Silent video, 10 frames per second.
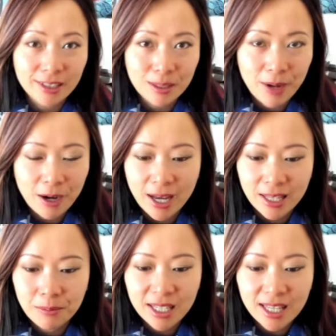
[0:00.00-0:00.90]
about at
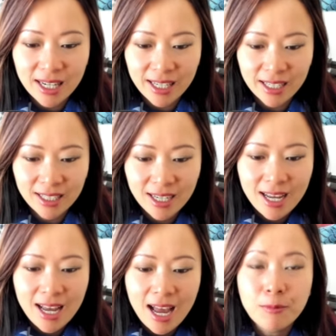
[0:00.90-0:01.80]
the beginning.
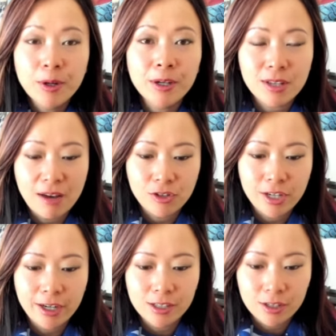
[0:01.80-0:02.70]
And we also have
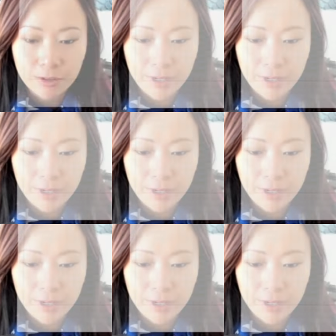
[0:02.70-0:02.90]
share screen.